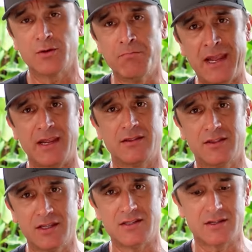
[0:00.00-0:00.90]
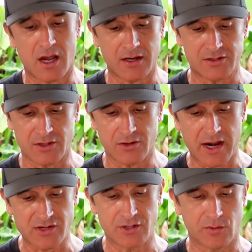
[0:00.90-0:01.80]
in Maine, these dogs are
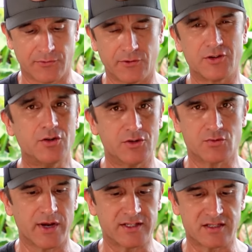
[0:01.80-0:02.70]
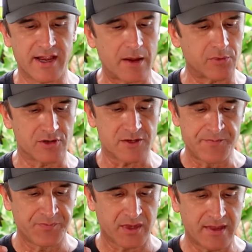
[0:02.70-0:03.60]
actually referred to as red snappers.
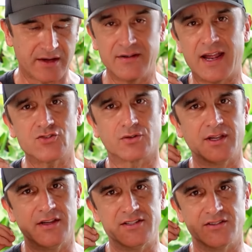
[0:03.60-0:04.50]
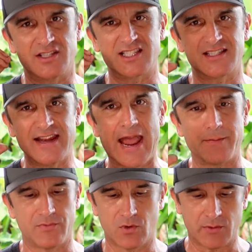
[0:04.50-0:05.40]
That natural casing just
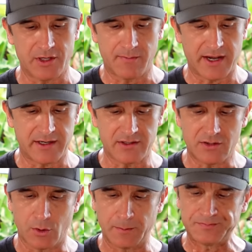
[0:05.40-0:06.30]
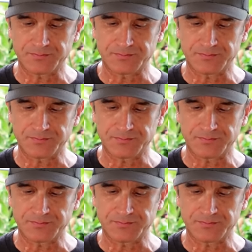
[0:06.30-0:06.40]
snap right when you bite into them.